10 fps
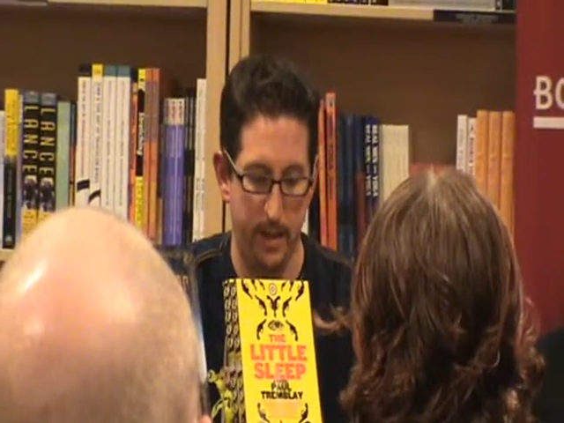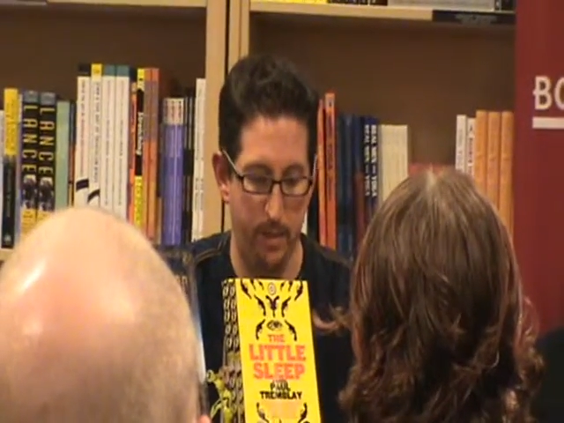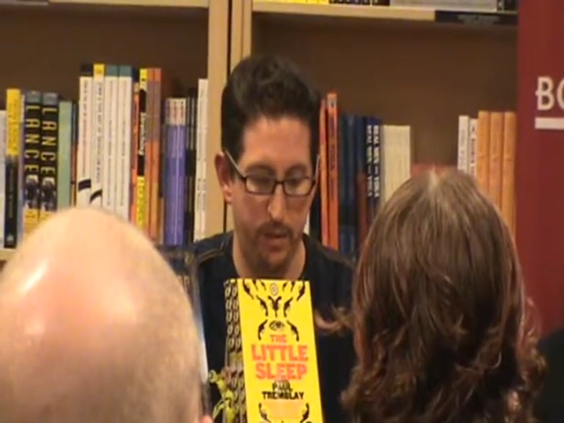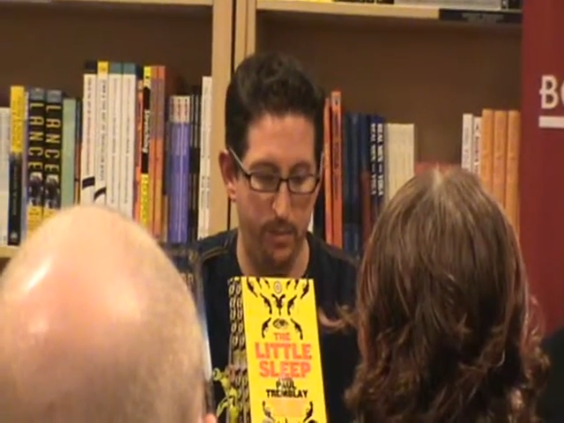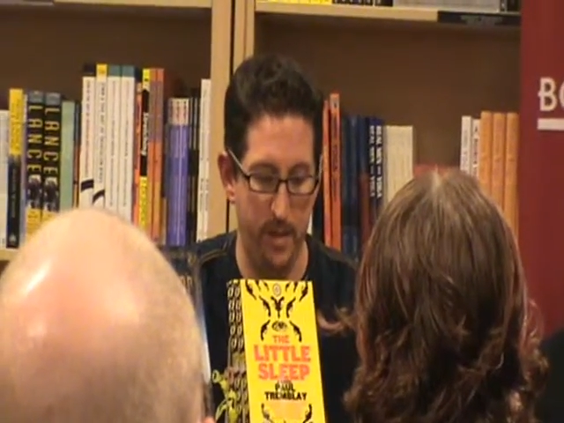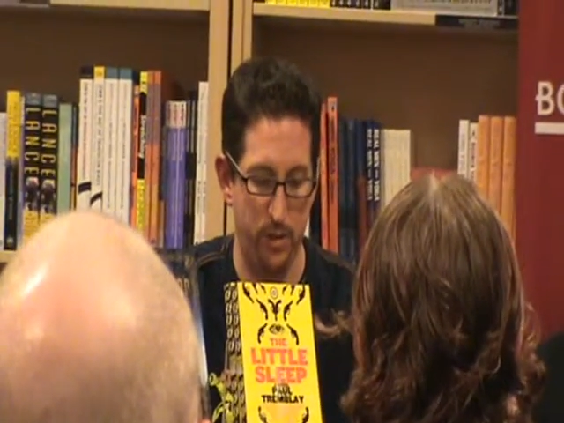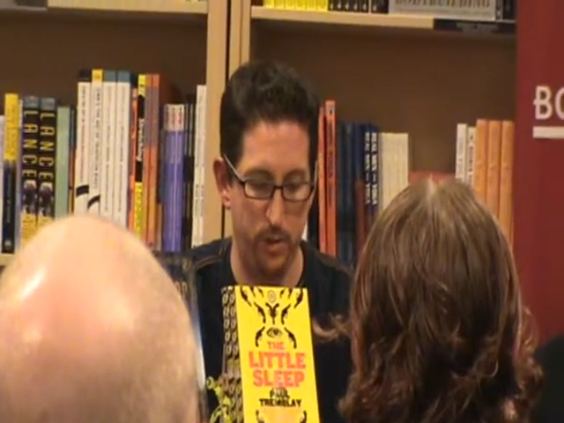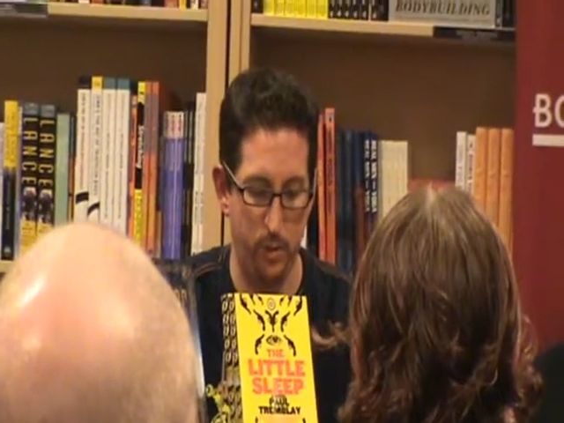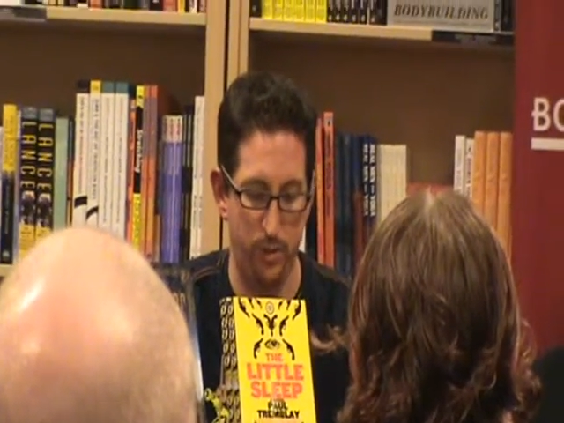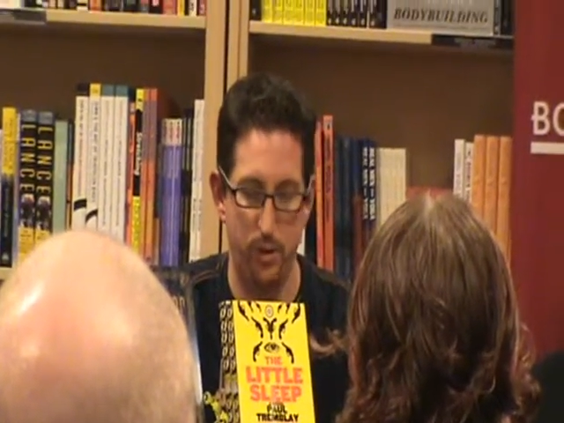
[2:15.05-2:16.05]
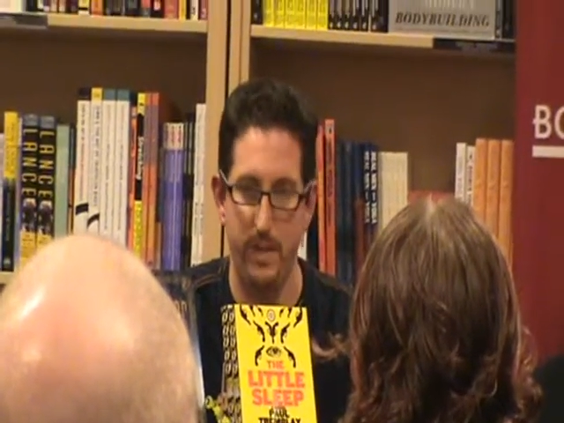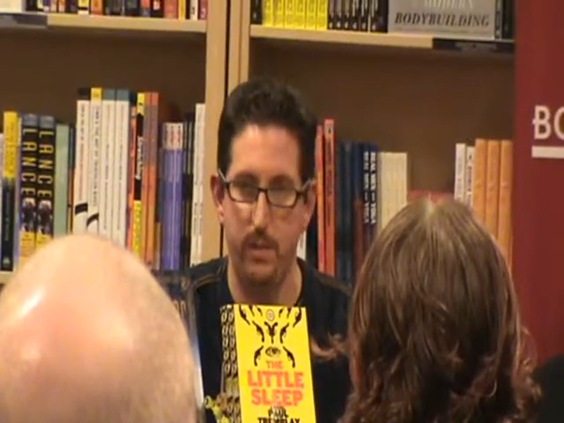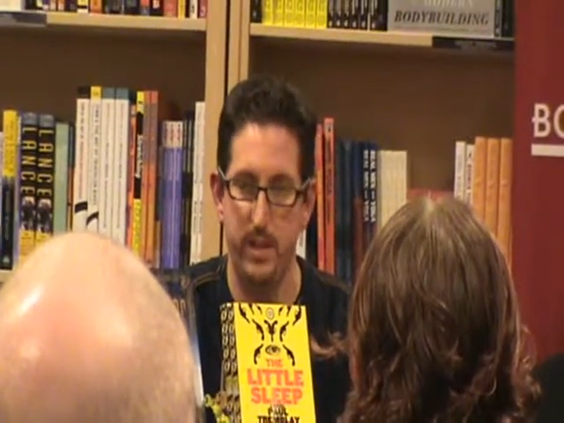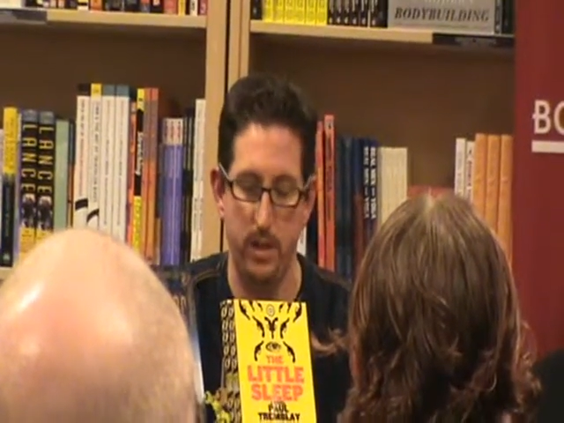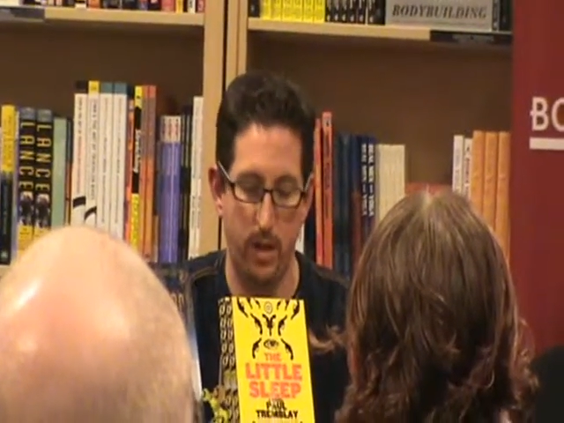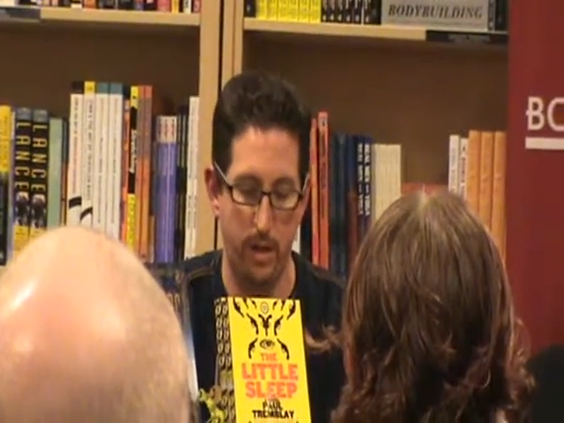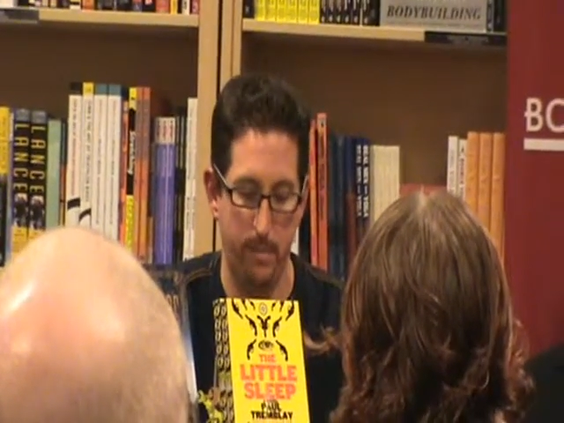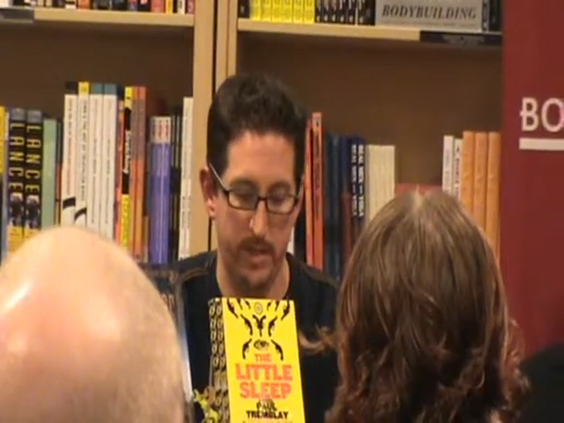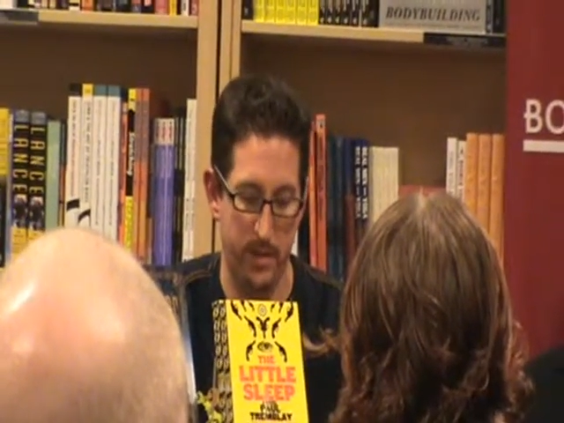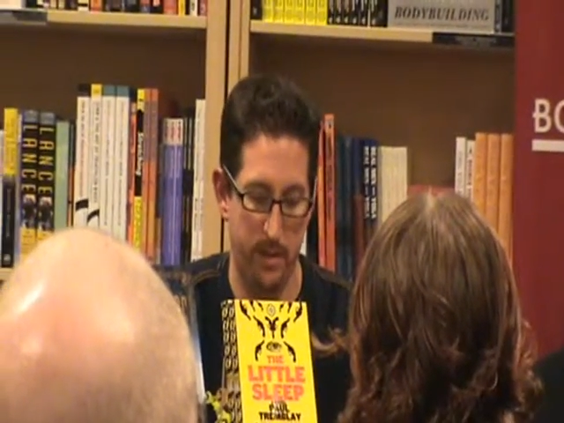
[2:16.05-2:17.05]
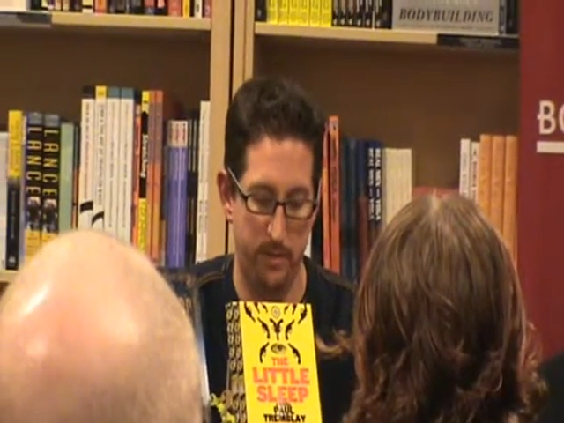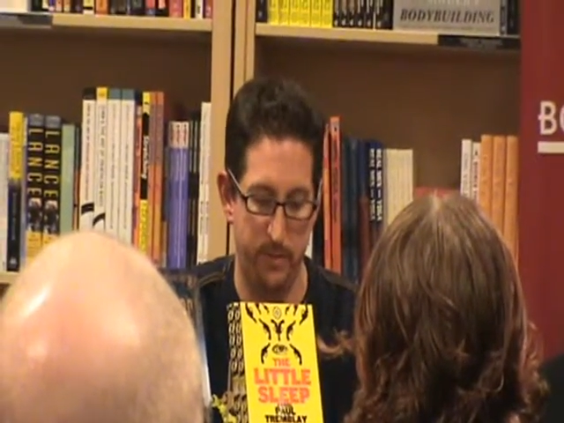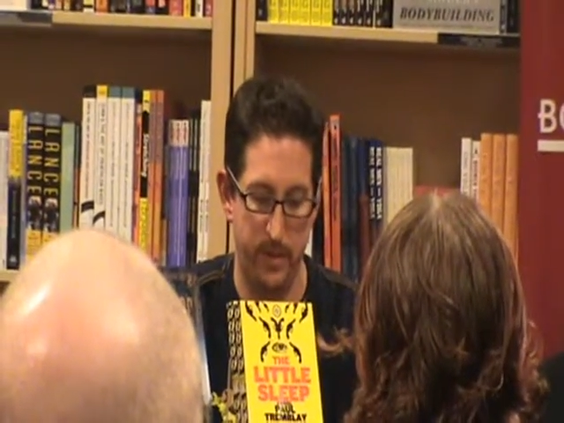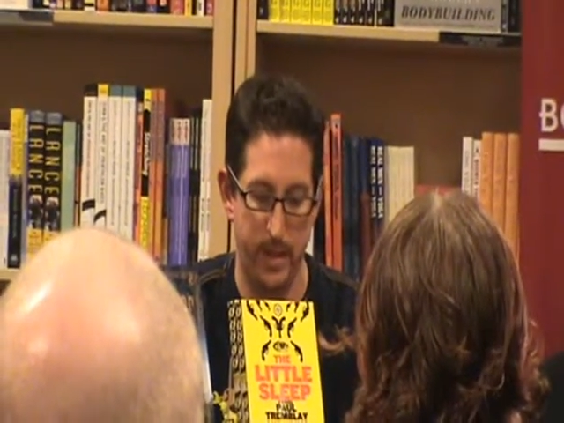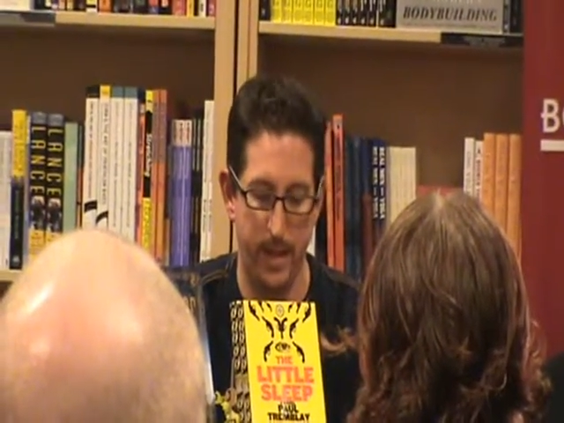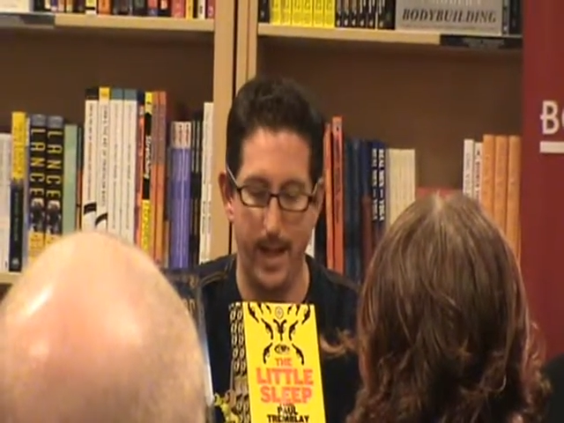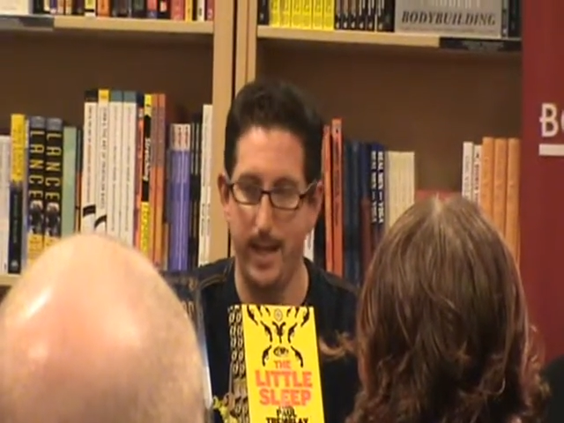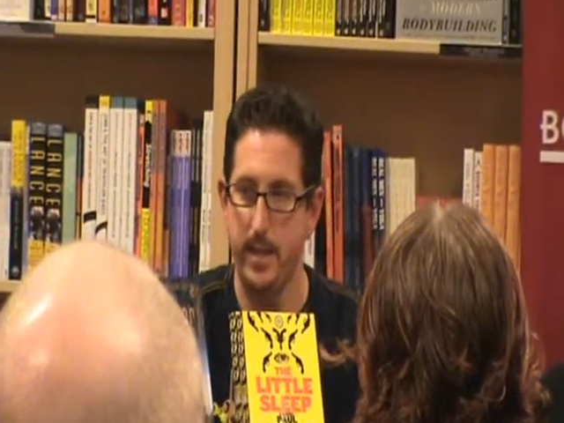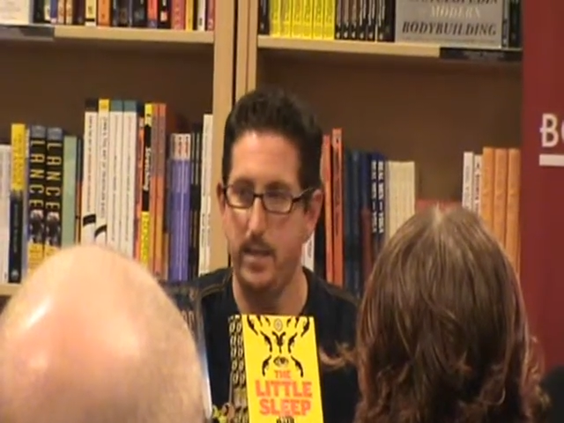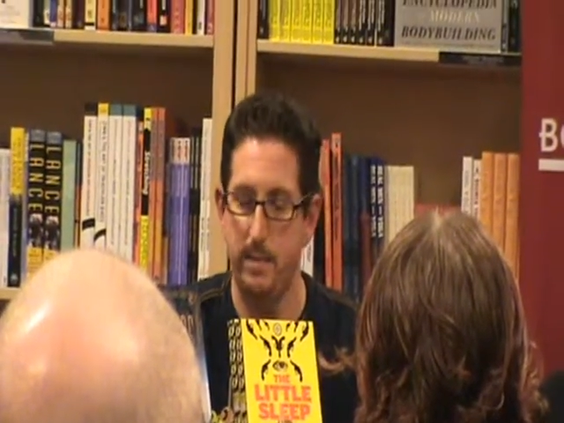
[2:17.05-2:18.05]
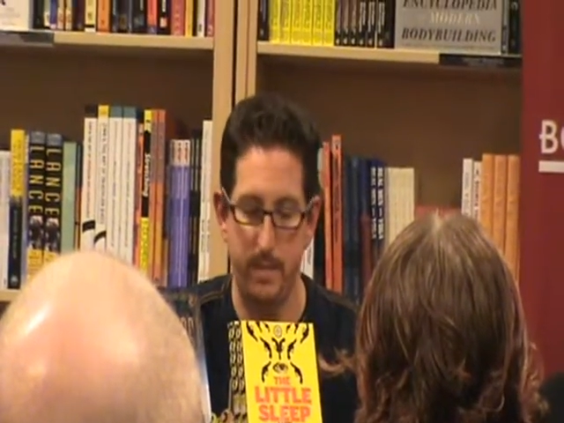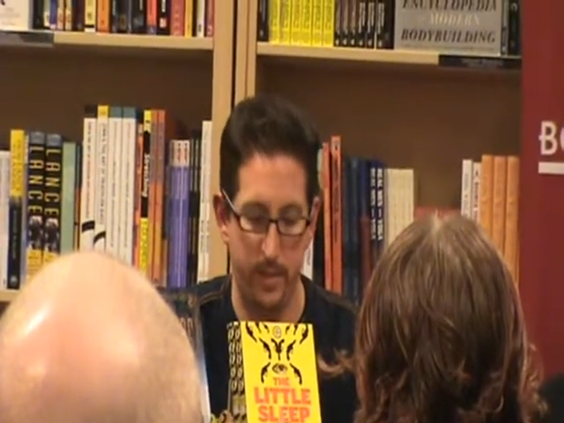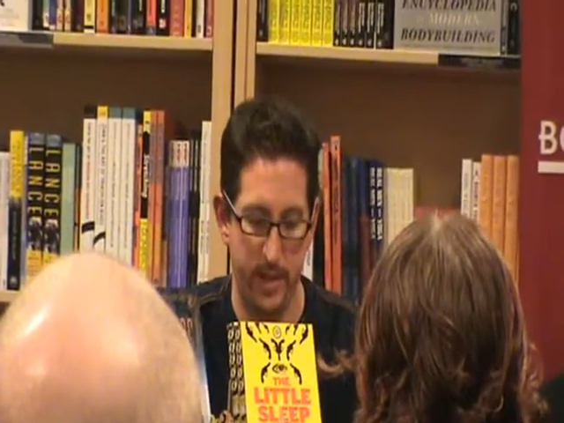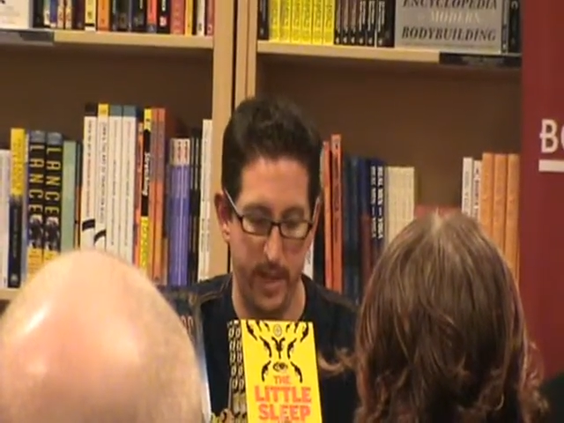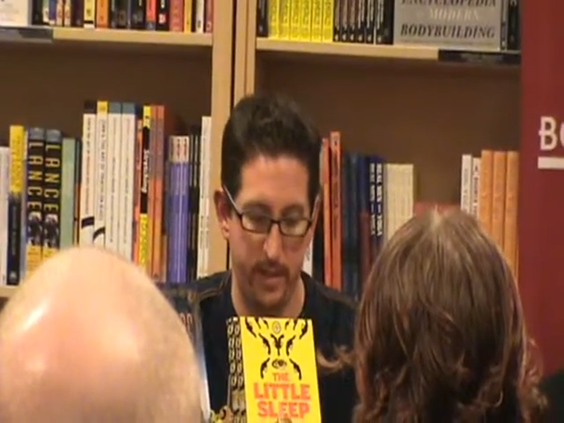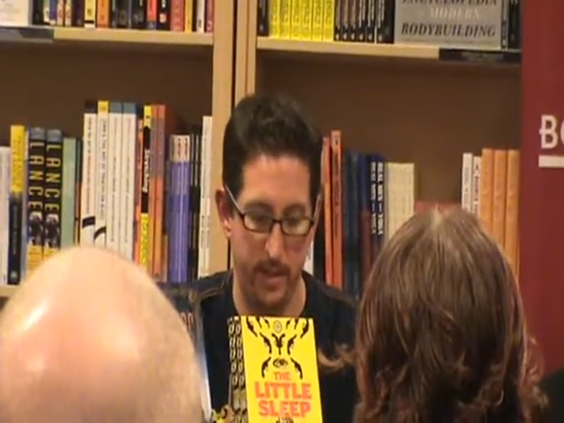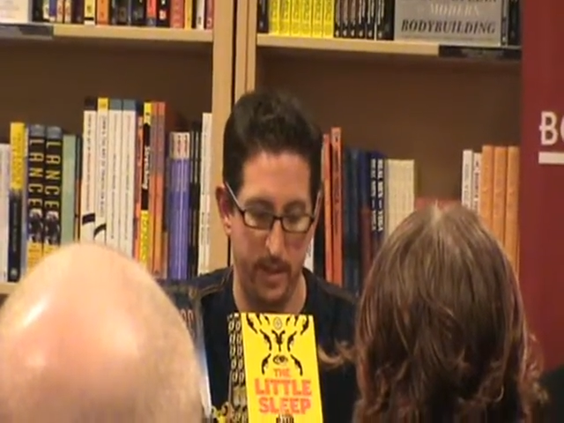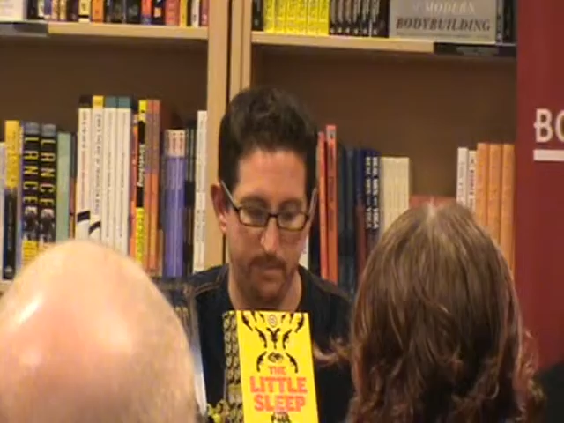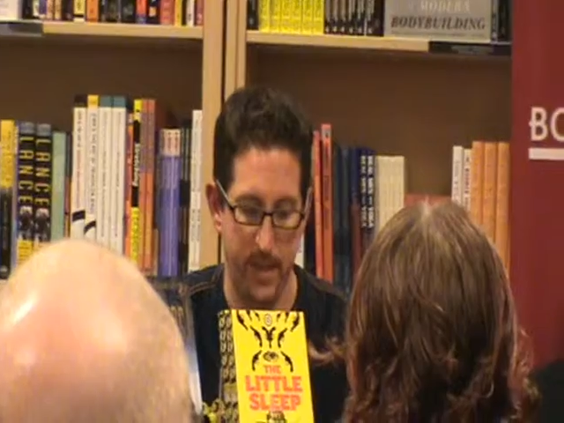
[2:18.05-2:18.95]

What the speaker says: There are too many tools, too many ways to hurt myself. I need to be protected.